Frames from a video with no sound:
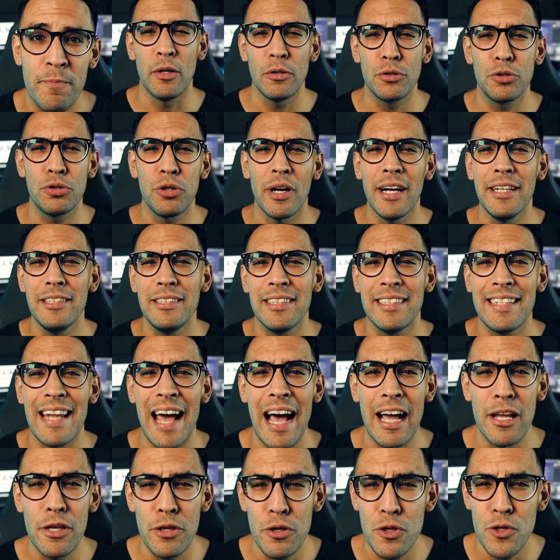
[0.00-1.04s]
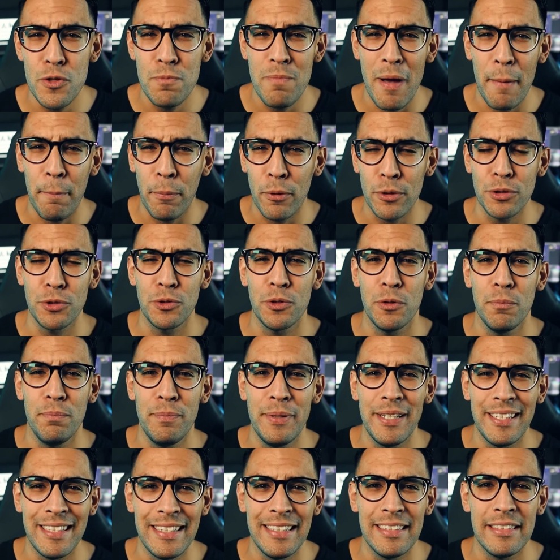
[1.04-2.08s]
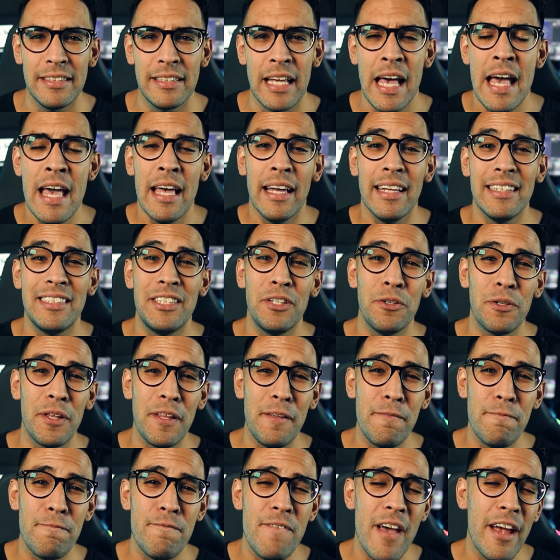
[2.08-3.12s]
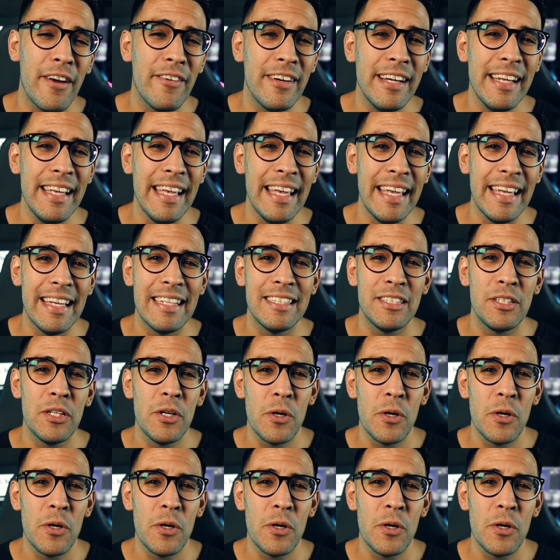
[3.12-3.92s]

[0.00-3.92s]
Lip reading: I'll try to not use my personal opinions until the very end